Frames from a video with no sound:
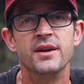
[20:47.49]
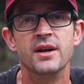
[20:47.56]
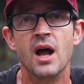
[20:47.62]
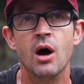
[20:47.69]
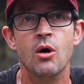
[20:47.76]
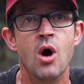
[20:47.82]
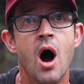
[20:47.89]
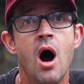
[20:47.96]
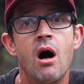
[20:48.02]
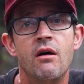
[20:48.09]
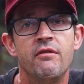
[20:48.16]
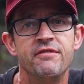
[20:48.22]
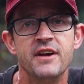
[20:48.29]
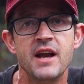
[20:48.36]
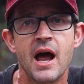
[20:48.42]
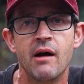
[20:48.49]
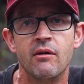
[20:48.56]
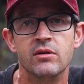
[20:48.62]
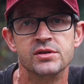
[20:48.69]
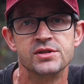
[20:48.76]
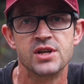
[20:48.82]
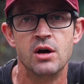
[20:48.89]
don't know, half an
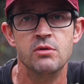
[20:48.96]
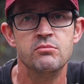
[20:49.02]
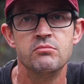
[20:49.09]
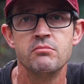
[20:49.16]
hour or so,